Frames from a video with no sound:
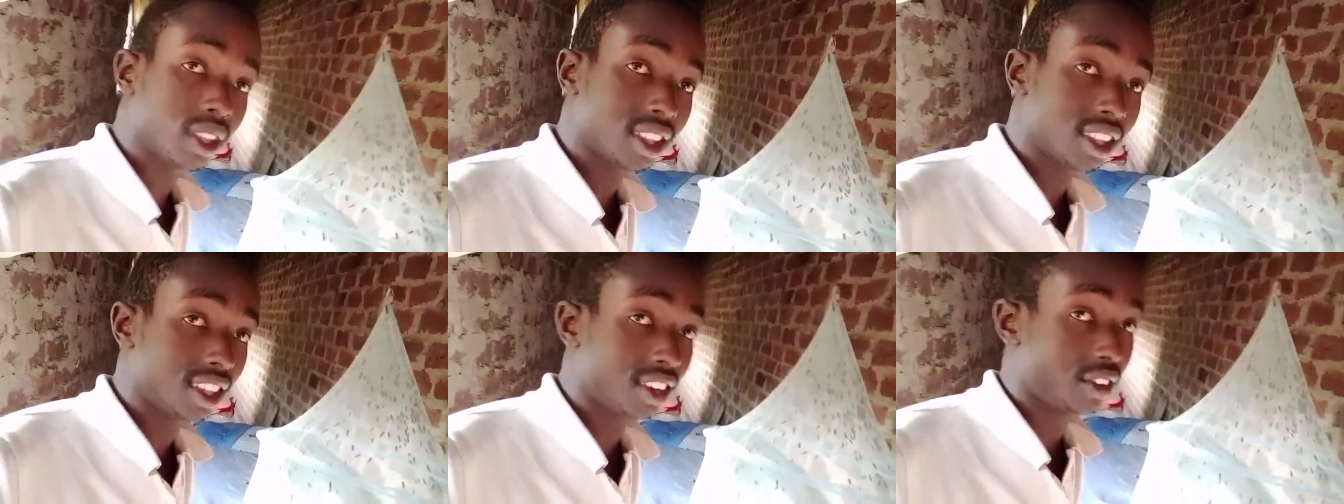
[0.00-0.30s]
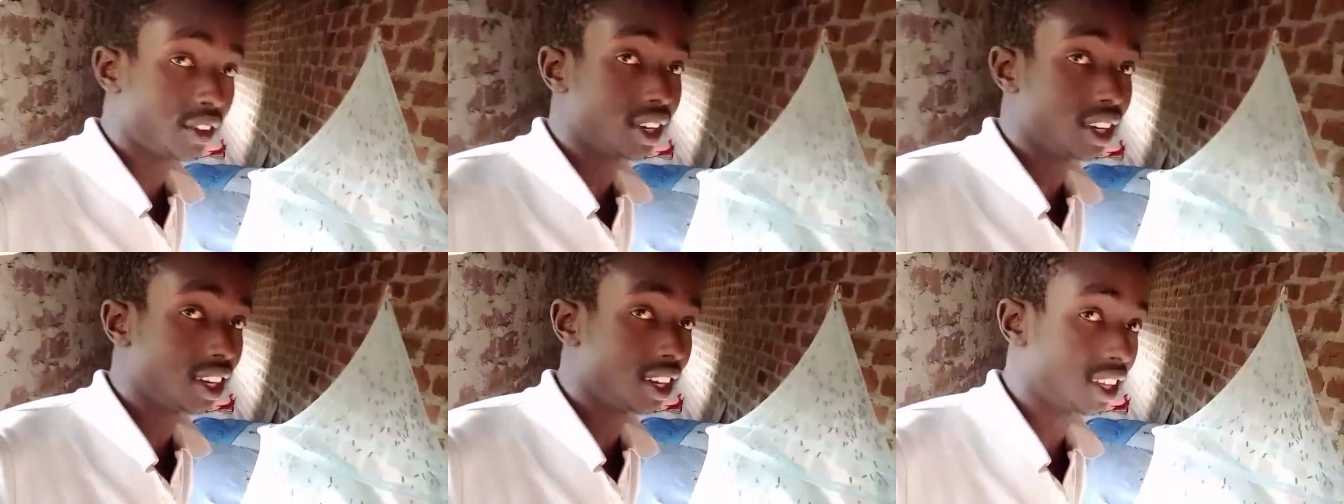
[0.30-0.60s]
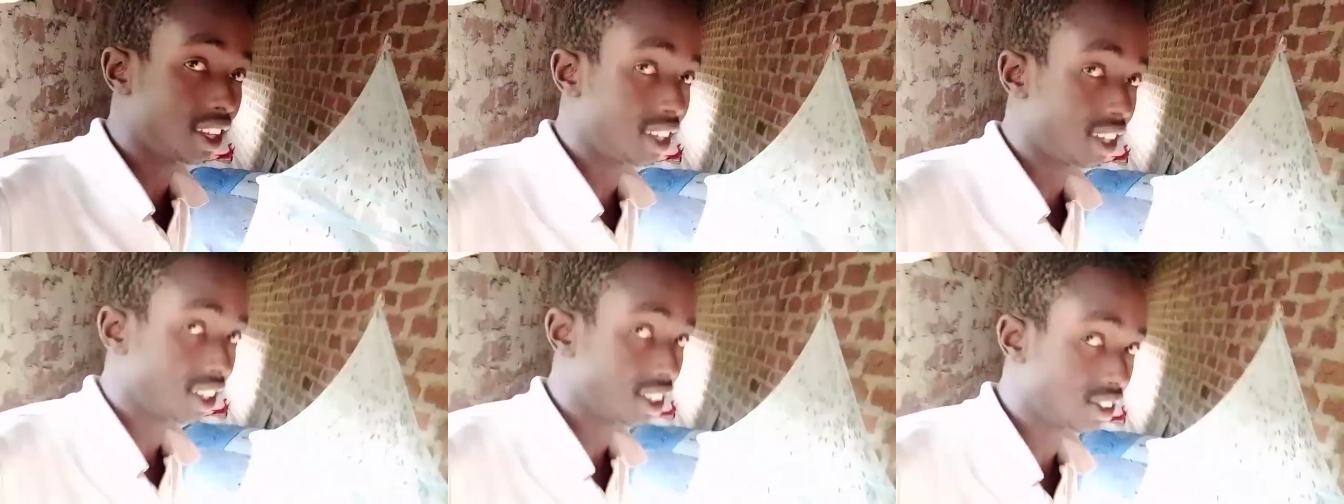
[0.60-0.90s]
whether they really
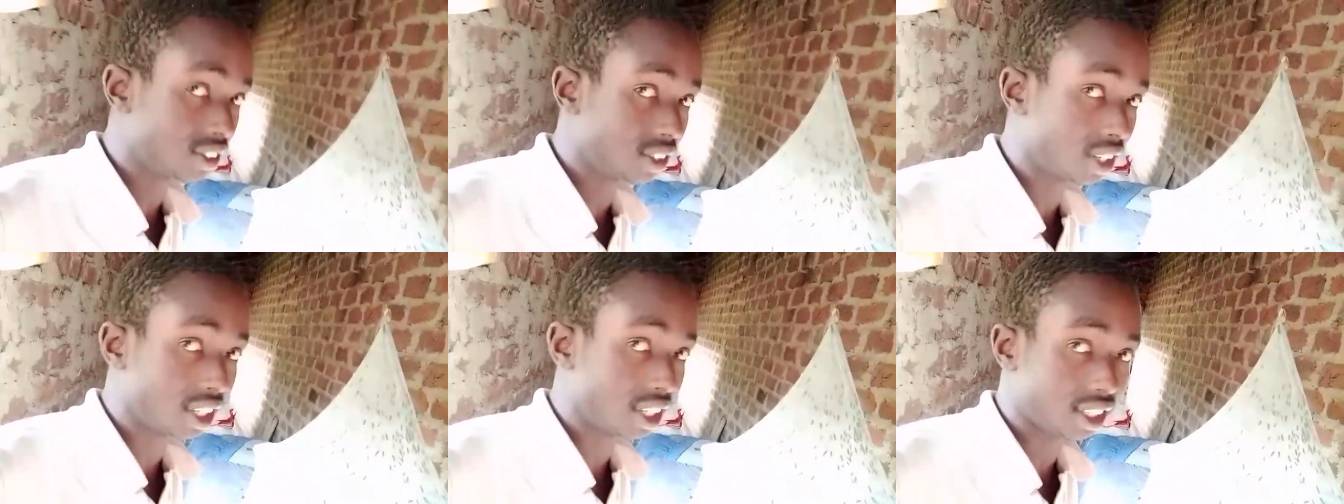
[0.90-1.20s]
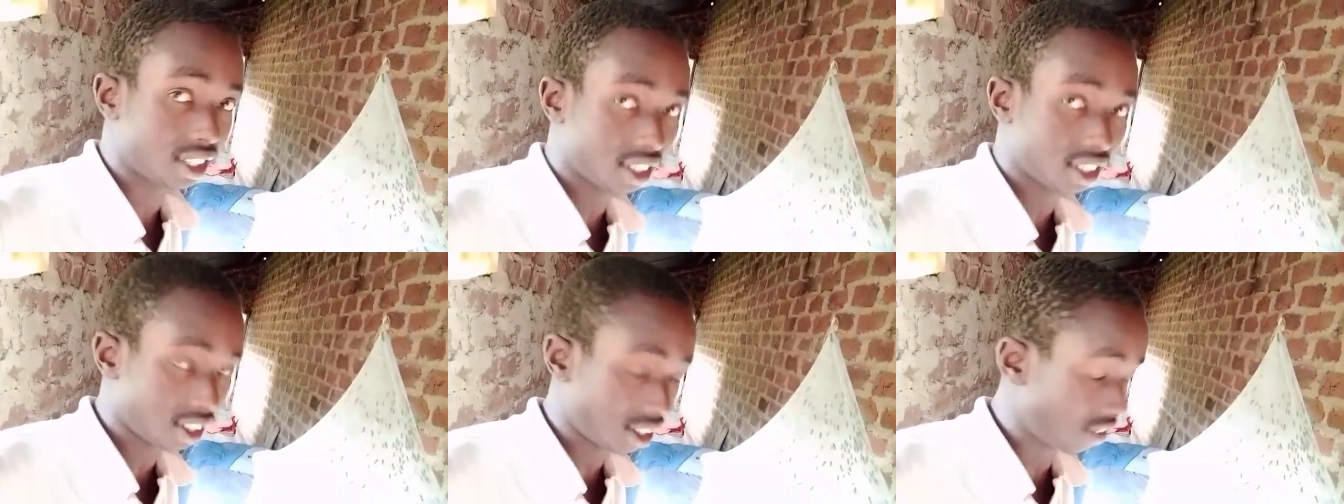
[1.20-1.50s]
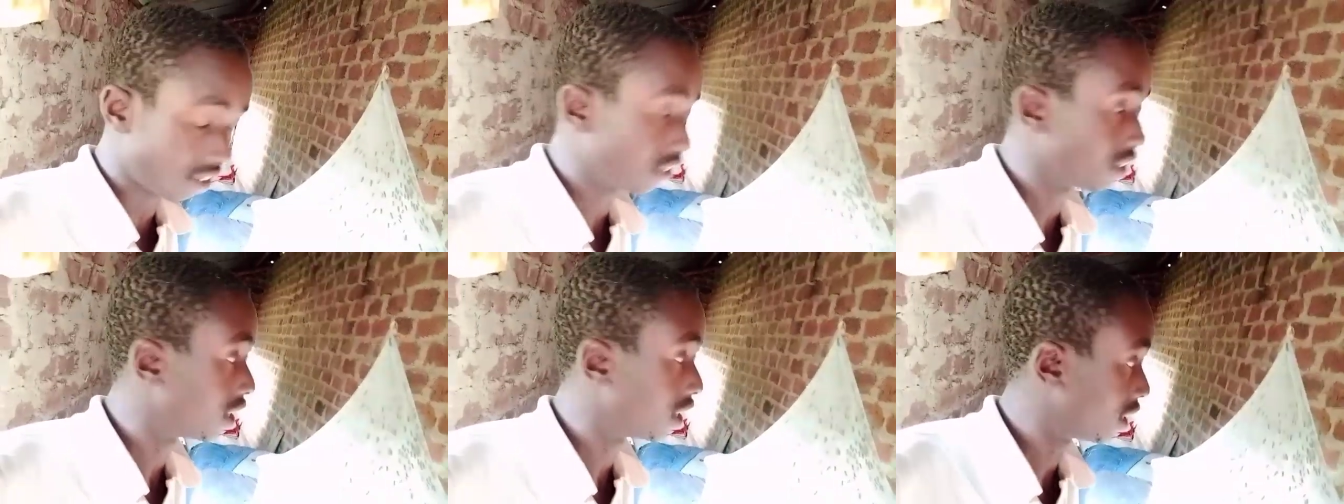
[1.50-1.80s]
lay eggs, right?
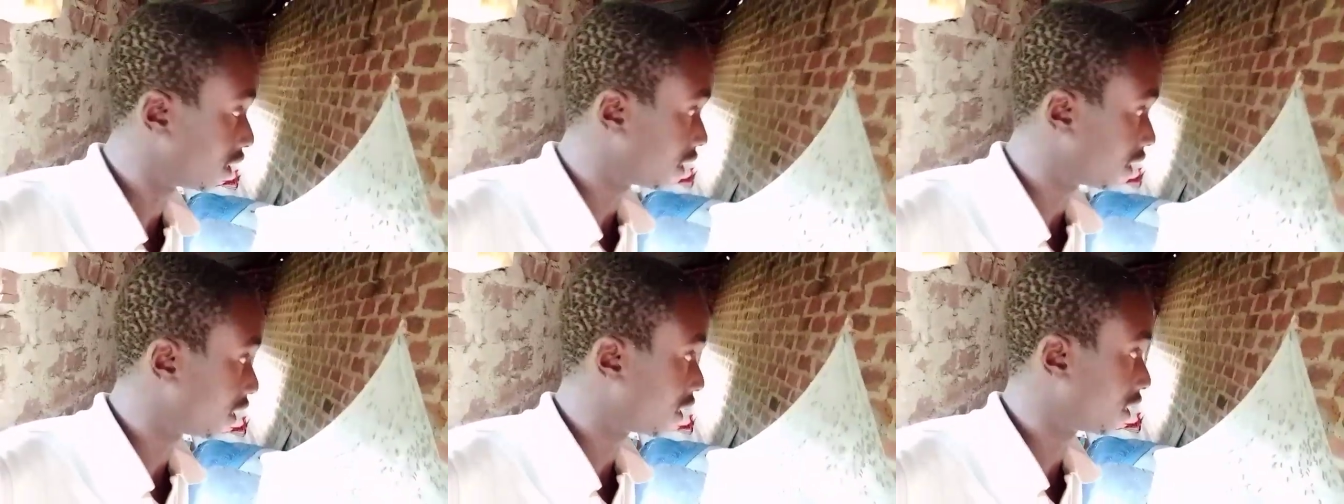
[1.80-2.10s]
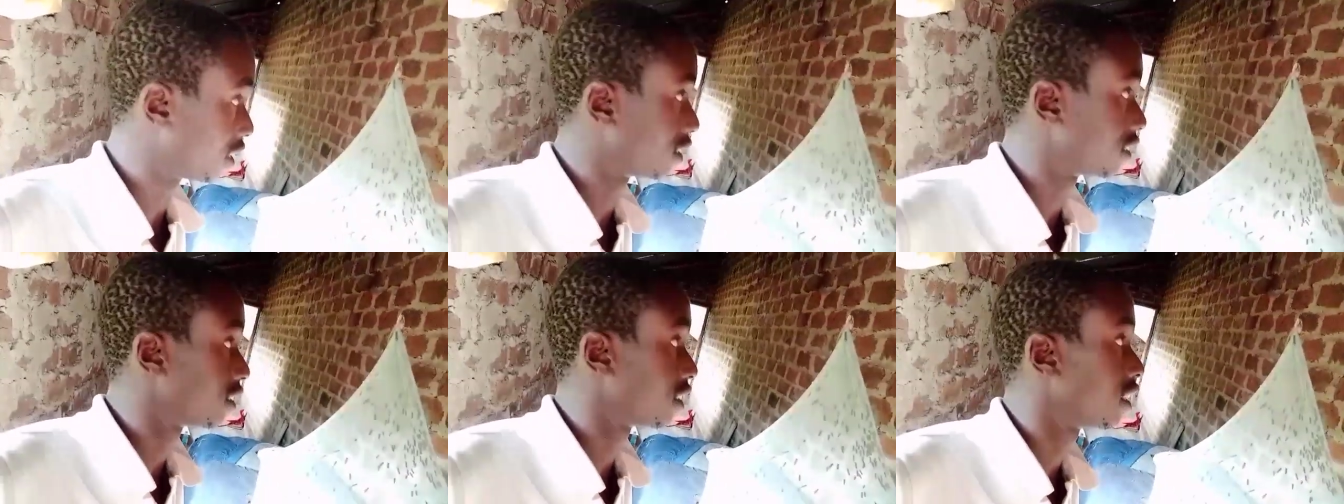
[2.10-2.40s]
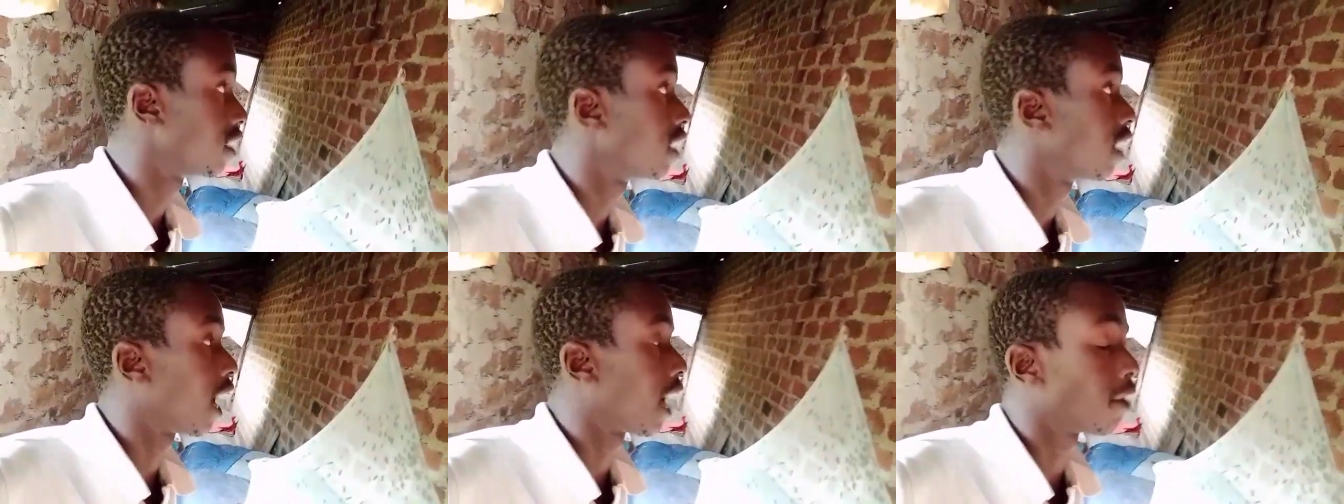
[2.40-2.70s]
They really lay eggs.
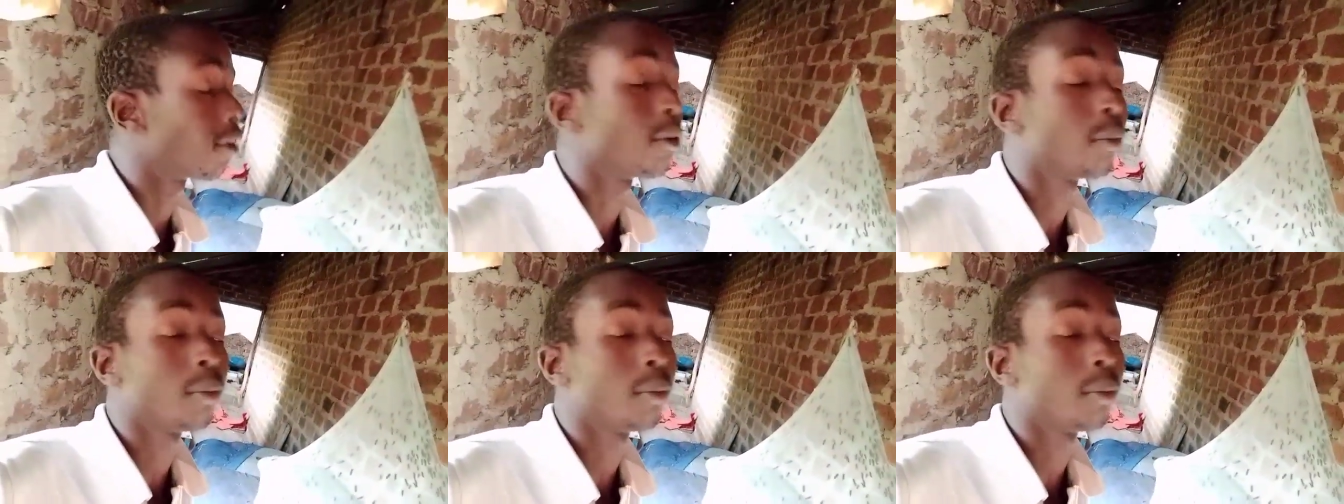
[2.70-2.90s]
I